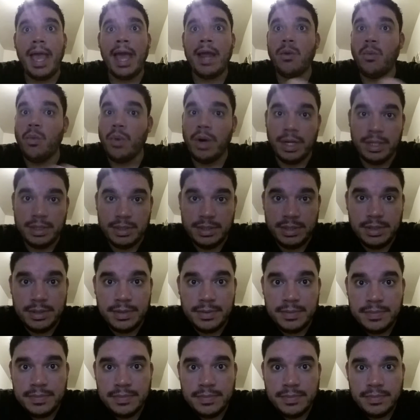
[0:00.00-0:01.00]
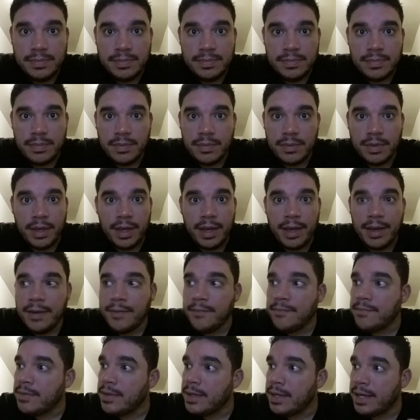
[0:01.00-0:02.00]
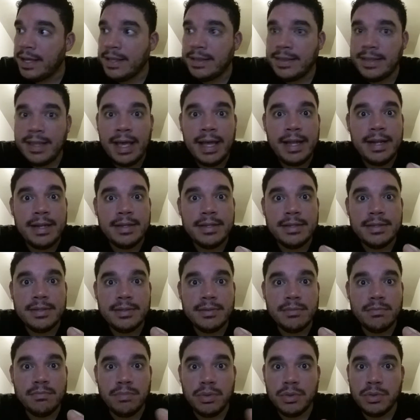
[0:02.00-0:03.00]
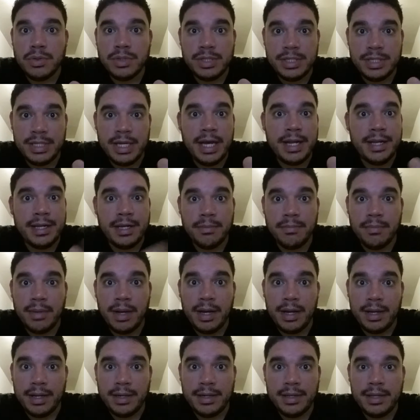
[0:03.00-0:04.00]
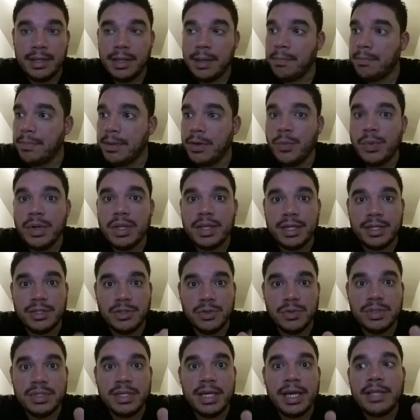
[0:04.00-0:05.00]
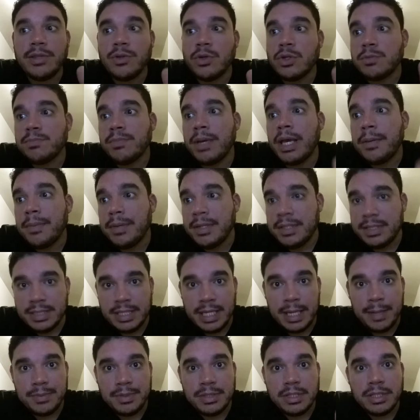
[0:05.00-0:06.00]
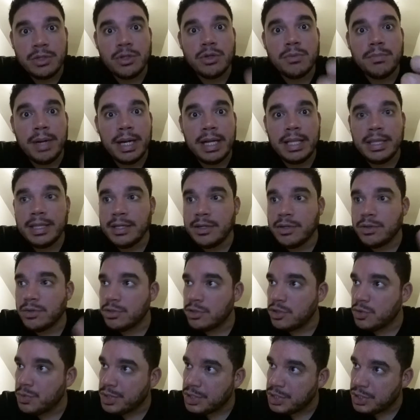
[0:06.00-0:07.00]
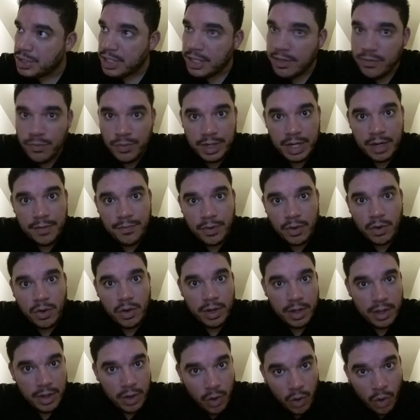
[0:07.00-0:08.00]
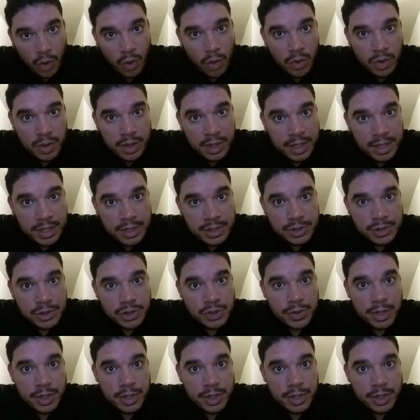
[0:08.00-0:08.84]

at once. Okay, get that bullshit out of your mind. Be willing to take those baby steps little by little to achieve whatever goal it is you're